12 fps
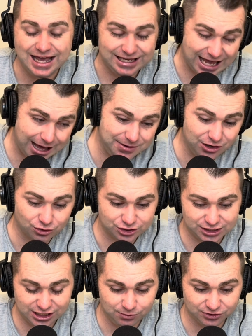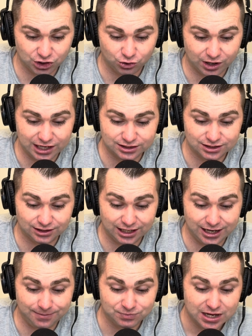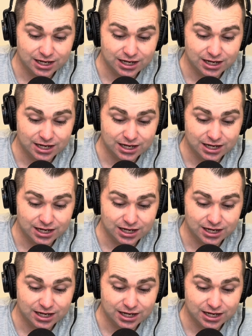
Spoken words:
Gabby Garcia with the grand slam.